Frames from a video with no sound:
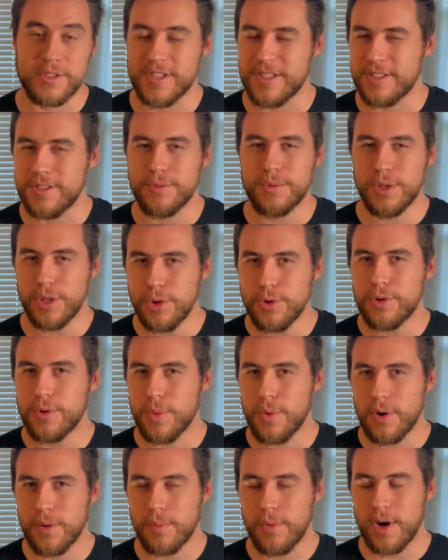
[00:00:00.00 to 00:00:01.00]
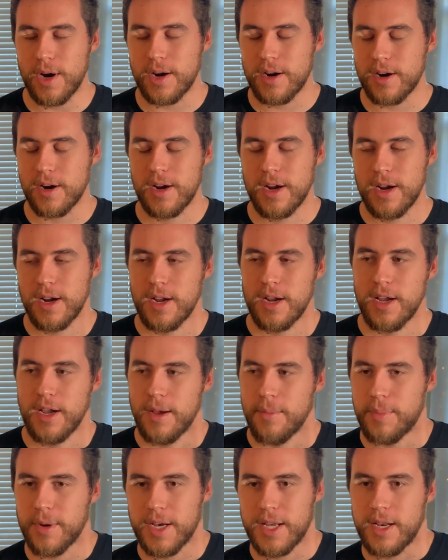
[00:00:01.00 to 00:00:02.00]
just do lukewarm water.
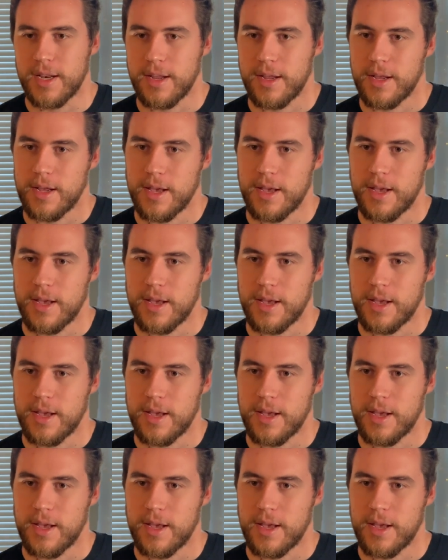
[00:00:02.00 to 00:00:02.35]
But